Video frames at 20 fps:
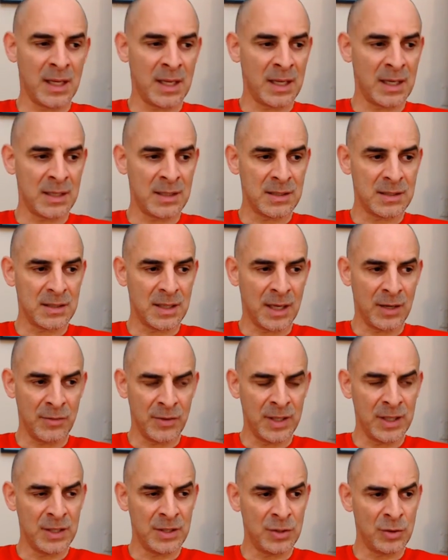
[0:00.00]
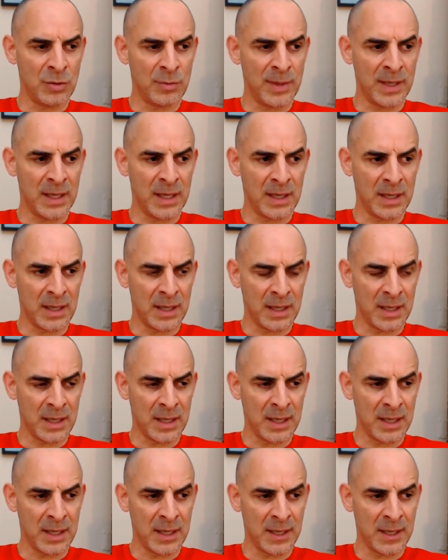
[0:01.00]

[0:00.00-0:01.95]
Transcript: and I really need to go back, and I